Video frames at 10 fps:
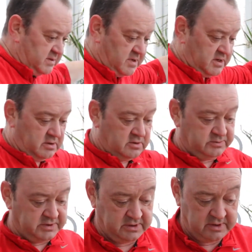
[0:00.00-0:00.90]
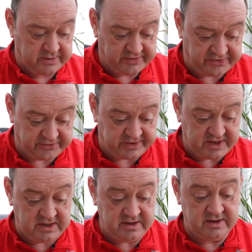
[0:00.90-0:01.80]
my old
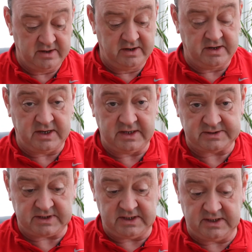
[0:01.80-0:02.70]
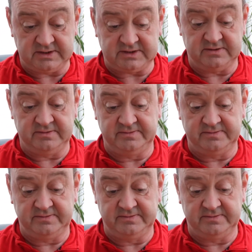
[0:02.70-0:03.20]
3, it is